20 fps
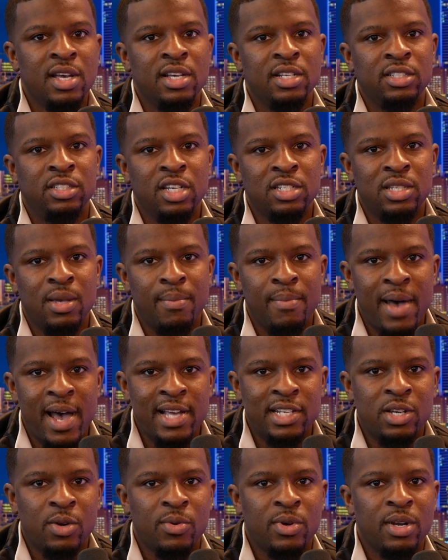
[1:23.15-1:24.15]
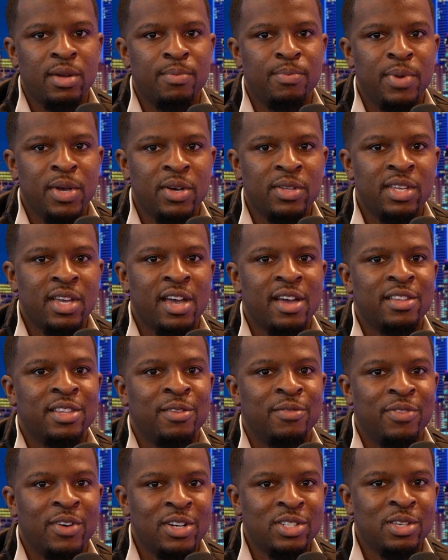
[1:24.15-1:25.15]
Just imagine what building a
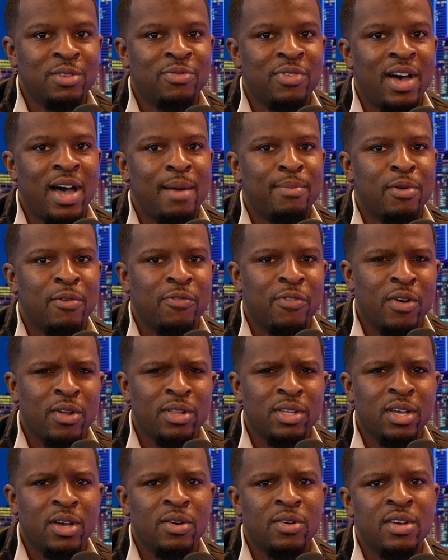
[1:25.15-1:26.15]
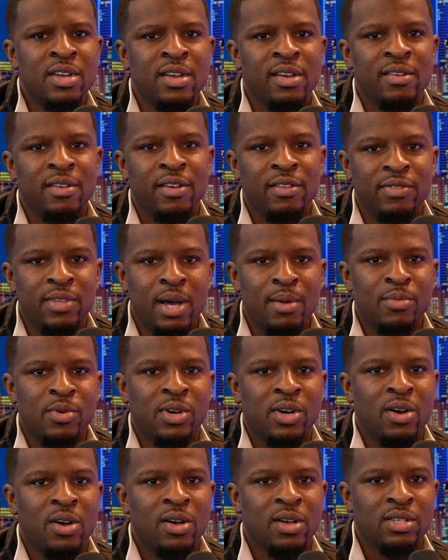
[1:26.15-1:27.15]
diversified portfolio of them will
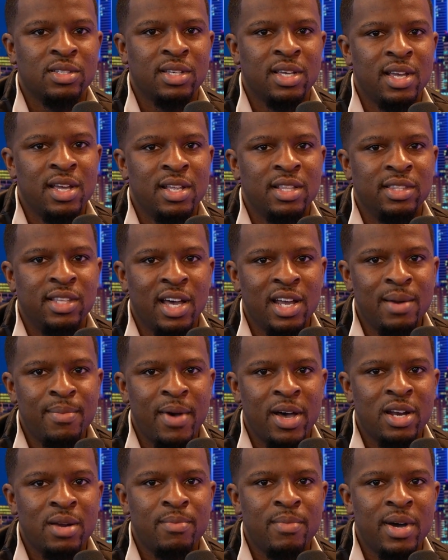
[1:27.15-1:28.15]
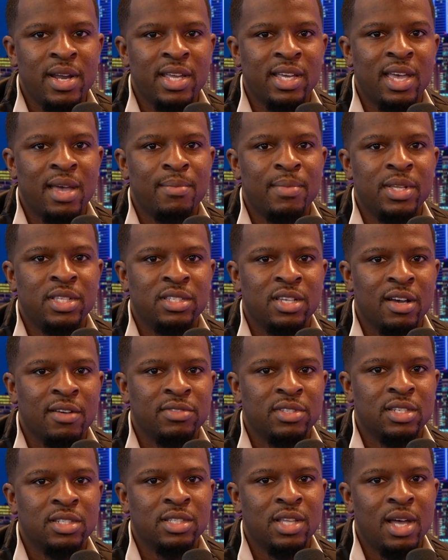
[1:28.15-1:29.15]
cost. That amount of money can be tough
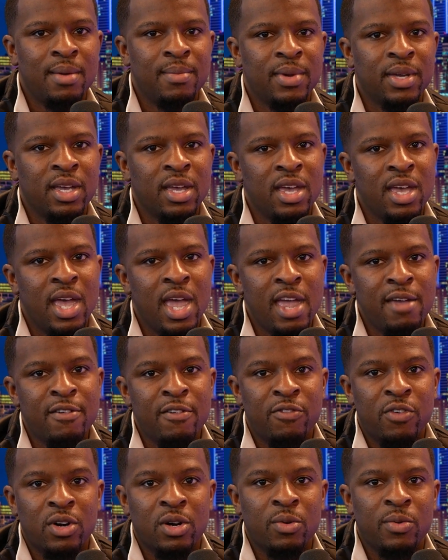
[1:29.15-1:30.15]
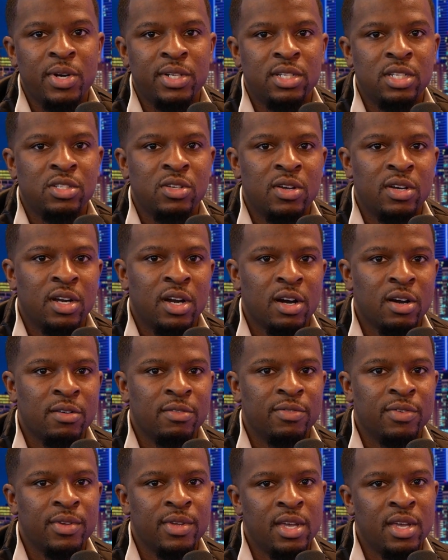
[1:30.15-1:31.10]
to stomach, even for the richest on the earth.